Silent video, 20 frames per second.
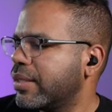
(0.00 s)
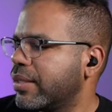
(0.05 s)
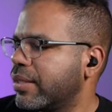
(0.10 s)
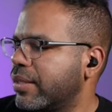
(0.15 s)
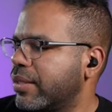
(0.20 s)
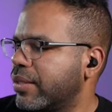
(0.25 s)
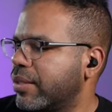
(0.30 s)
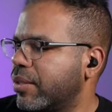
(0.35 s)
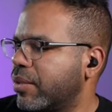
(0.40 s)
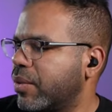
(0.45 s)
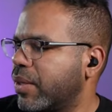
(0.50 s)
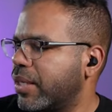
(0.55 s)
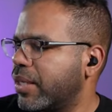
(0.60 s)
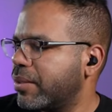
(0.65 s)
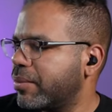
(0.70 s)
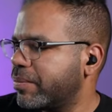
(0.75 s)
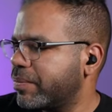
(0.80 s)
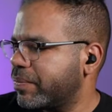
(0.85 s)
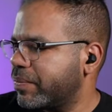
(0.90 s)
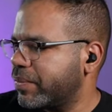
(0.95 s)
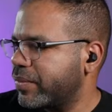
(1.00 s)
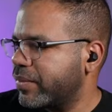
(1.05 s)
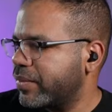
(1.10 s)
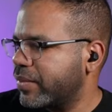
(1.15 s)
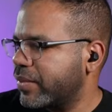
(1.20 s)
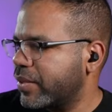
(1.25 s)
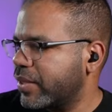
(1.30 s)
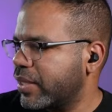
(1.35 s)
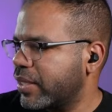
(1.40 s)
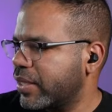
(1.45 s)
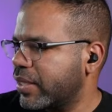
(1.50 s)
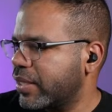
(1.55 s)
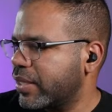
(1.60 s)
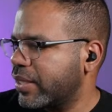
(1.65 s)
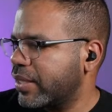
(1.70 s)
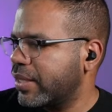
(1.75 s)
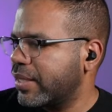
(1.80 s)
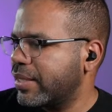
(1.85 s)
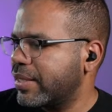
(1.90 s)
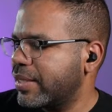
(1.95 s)
You know what?
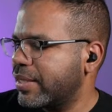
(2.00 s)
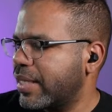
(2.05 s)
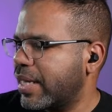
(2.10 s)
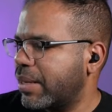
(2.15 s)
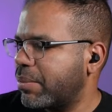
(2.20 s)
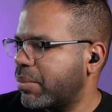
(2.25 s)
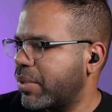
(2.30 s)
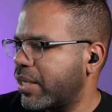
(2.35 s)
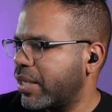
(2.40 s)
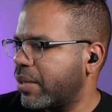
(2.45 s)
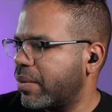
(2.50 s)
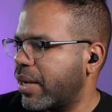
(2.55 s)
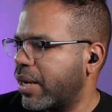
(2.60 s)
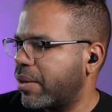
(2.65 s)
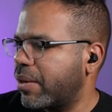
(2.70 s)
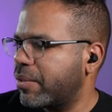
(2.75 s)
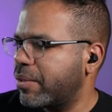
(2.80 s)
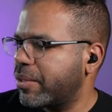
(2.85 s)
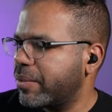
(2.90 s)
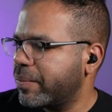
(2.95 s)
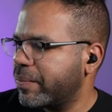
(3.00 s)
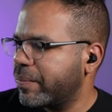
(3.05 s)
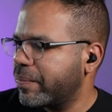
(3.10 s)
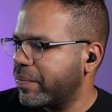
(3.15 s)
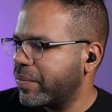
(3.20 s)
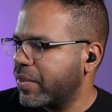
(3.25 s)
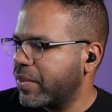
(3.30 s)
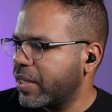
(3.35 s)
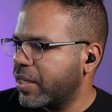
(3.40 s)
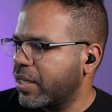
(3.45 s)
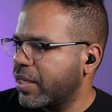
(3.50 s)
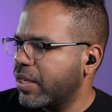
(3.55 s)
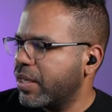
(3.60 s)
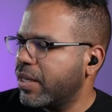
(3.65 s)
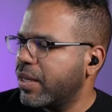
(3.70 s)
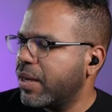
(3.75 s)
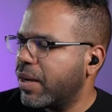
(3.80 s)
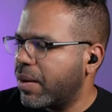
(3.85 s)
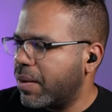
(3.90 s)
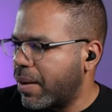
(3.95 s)
Let's not play around.
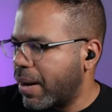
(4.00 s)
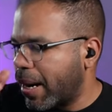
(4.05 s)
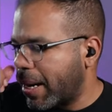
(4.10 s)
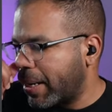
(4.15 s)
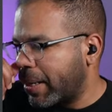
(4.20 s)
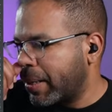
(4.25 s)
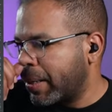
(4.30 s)
All right.